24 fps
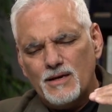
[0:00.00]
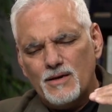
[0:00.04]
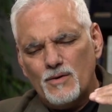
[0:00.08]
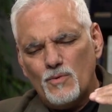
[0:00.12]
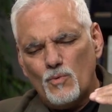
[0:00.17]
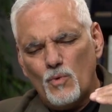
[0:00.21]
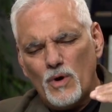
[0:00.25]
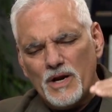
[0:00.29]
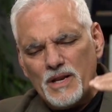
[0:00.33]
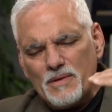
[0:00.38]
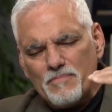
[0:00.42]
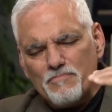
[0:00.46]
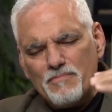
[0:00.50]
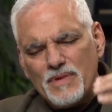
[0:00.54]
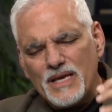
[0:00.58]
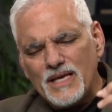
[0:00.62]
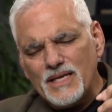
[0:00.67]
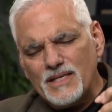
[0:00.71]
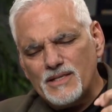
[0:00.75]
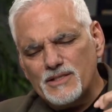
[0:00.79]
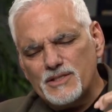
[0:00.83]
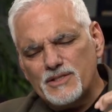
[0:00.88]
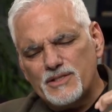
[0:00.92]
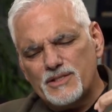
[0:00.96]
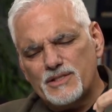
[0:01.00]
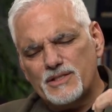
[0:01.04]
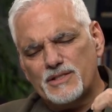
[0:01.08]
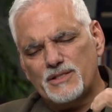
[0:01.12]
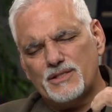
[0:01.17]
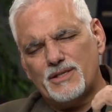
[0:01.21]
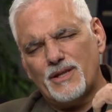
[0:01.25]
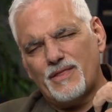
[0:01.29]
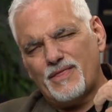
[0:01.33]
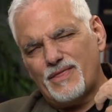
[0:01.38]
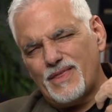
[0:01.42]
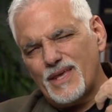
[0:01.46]
what it means
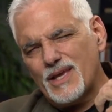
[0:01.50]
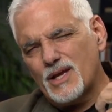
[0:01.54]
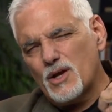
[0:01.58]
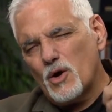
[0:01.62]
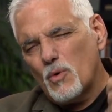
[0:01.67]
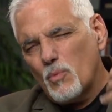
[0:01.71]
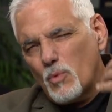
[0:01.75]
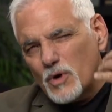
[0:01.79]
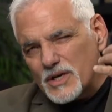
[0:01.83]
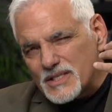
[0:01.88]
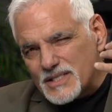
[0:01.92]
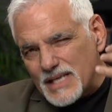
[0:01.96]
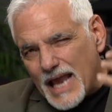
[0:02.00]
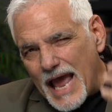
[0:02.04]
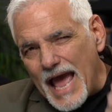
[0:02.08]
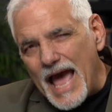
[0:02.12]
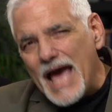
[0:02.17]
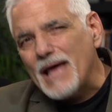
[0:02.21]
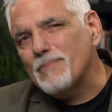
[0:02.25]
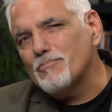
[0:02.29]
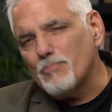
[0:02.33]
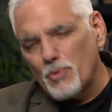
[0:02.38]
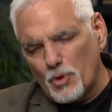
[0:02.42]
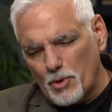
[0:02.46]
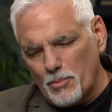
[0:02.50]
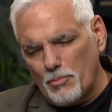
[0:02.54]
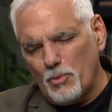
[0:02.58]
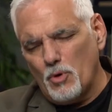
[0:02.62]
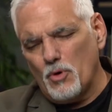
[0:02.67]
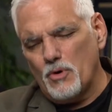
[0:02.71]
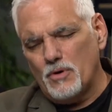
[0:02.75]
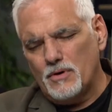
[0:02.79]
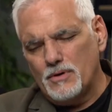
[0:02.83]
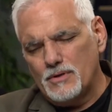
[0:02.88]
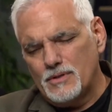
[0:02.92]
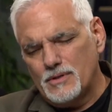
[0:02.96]
to think on what is
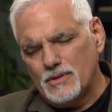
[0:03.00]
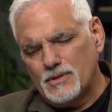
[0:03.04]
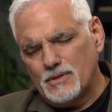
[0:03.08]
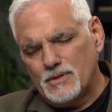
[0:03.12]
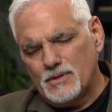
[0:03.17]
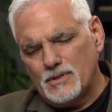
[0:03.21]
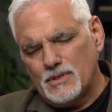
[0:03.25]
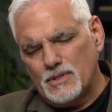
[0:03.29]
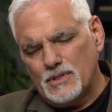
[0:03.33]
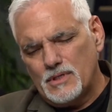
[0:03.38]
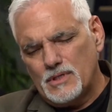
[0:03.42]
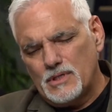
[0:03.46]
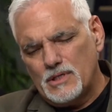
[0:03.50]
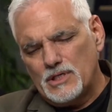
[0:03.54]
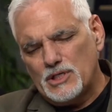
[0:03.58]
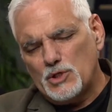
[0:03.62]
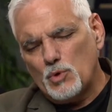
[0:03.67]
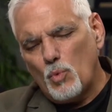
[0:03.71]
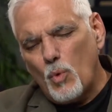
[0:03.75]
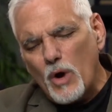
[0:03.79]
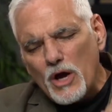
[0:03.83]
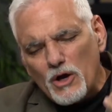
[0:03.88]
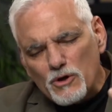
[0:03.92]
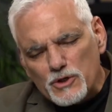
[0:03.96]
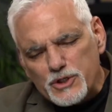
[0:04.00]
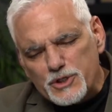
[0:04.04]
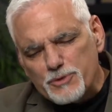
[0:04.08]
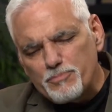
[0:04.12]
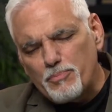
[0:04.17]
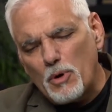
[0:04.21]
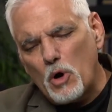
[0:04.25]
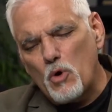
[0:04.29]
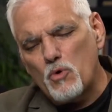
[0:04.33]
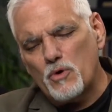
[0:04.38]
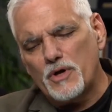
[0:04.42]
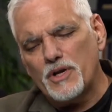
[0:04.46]
admirable, well
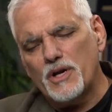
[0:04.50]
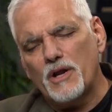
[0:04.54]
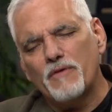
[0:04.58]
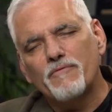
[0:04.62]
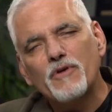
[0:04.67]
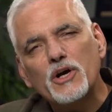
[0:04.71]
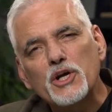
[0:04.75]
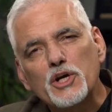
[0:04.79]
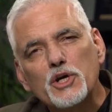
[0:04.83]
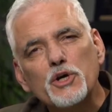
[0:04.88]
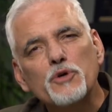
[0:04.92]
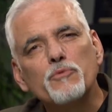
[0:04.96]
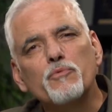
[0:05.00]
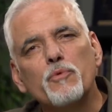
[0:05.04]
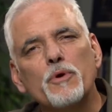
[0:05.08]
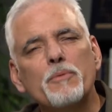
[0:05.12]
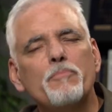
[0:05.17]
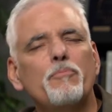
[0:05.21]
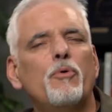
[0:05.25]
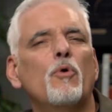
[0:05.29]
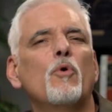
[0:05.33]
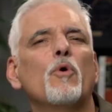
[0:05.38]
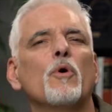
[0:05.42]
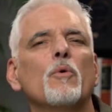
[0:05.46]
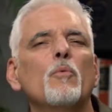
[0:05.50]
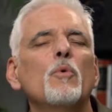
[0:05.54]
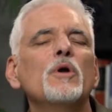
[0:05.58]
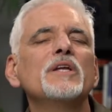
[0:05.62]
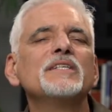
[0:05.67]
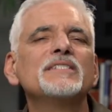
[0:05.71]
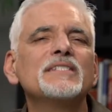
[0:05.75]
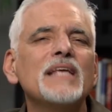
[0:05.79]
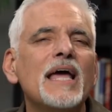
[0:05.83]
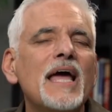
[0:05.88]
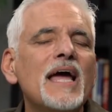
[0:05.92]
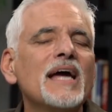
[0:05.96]
spoken of, a good report, what
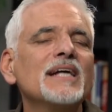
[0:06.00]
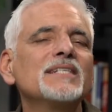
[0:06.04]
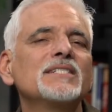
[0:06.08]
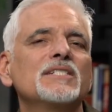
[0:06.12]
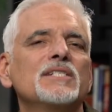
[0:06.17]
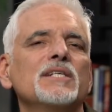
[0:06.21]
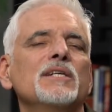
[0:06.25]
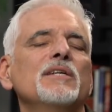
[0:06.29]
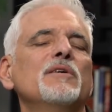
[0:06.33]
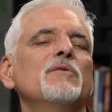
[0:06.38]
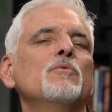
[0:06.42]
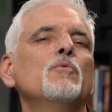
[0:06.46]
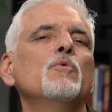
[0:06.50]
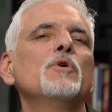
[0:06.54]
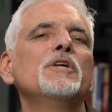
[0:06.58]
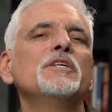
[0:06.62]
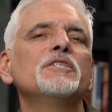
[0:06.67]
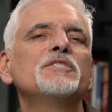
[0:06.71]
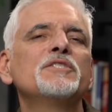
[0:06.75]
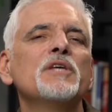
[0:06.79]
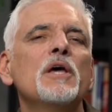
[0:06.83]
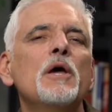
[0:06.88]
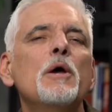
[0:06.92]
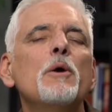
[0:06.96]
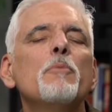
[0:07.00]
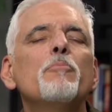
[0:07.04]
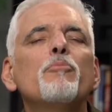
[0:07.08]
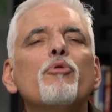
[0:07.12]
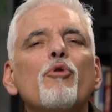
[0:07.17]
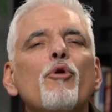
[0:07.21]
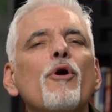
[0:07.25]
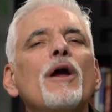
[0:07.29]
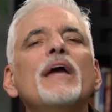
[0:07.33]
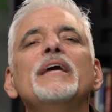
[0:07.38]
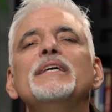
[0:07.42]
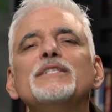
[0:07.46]
is excellent, what is
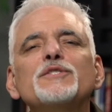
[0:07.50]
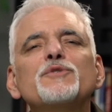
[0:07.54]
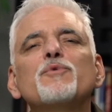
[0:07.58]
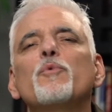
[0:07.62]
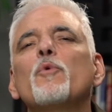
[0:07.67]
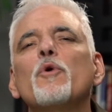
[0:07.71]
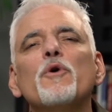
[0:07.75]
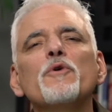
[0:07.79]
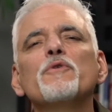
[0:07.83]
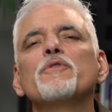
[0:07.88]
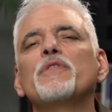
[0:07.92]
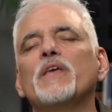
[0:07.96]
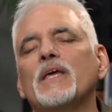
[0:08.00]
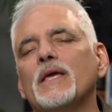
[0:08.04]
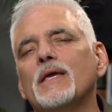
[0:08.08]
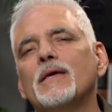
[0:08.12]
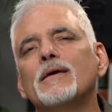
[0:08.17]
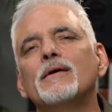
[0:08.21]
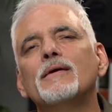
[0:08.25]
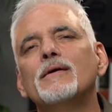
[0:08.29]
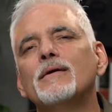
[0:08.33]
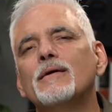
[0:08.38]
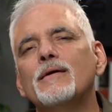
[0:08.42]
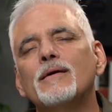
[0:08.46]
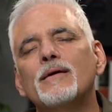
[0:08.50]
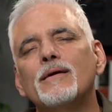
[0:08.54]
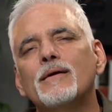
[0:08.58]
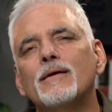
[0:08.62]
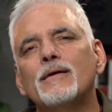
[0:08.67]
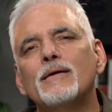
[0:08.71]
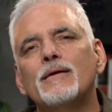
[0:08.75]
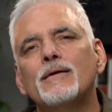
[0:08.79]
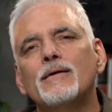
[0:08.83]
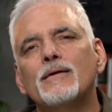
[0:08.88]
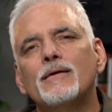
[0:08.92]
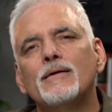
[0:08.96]
praiseworthy.
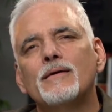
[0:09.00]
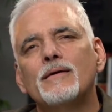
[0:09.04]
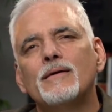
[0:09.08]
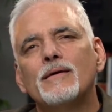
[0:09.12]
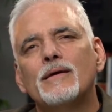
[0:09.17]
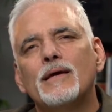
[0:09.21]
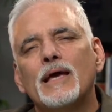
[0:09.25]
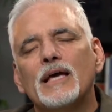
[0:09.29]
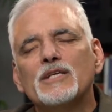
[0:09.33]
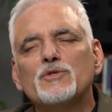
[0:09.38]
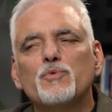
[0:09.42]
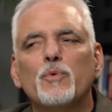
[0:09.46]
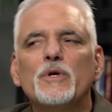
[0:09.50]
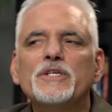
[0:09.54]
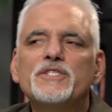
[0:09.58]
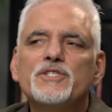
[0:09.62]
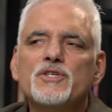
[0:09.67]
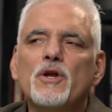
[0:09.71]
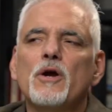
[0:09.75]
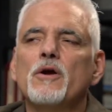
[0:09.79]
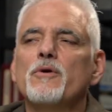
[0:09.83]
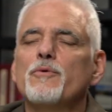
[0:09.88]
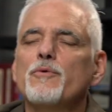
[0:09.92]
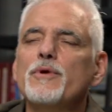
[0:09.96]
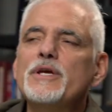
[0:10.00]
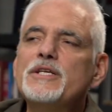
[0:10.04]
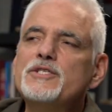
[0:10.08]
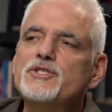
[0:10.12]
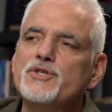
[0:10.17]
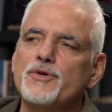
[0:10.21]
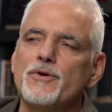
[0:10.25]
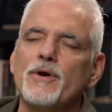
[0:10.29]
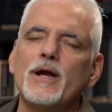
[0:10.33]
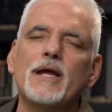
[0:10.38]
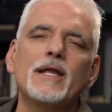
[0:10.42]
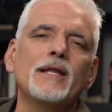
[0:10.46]
As we start
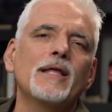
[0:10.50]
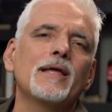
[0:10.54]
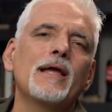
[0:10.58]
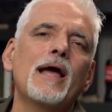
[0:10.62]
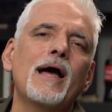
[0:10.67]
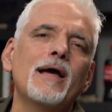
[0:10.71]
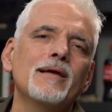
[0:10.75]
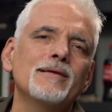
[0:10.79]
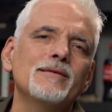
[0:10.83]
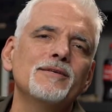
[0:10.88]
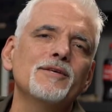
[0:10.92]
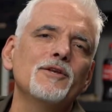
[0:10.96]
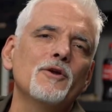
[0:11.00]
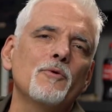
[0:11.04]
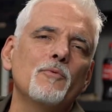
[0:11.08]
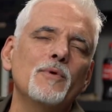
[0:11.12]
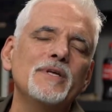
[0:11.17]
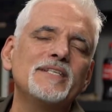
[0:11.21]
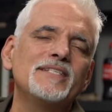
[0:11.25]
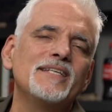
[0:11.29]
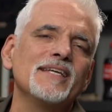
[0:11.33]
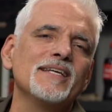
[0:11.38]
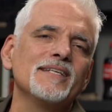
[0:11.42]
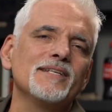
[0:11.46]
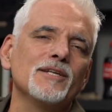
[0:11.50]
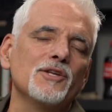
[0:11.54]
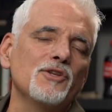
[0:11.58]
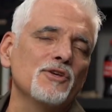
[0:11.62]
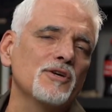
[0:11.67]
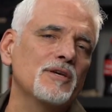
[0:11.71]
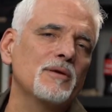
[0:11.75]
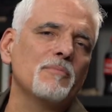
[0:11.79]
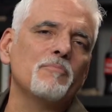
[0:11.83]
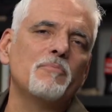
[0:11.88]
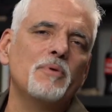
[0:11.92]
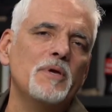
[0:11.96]
retraining, I, you know, we tend to
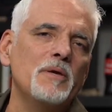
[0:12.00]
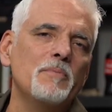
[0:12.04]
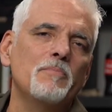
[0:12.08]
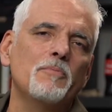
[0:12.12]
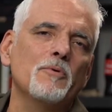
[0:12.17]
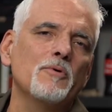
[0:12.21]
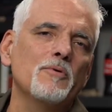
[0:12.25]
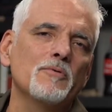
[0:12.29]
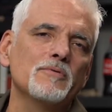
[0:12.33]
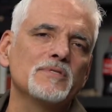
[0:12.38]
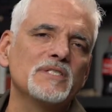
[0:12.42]
look at people